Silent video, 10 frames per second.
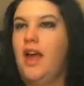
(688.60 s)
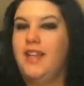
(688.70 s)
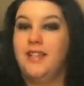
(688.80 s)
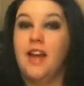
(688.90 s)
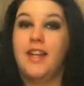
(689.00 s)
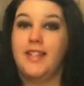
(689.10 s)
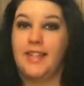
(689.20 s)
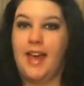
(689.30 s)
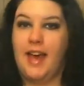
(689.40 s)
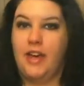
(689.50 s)
it's not as
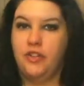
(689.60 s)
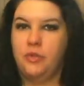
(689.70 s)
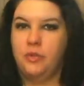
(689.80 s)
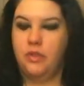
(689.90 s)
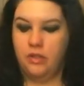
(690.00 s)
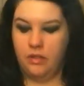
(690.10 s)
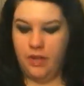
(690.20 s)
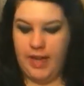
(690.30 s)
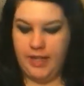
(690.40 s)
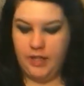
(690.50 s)
casual
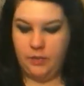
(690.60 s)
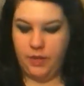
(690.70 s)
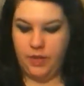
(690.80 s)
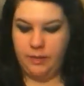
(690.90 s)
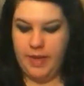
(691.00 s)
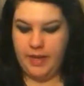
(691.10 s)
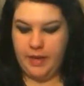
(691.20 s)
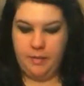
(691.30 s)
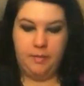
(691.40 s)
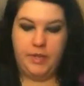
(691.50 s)
as work
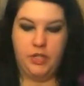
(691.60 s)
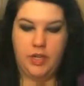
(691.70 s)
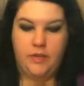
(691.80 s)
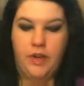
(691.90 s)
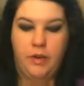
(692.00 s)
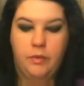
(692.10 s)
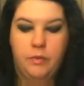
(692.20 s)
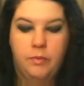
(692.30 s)
makeup, but you never know.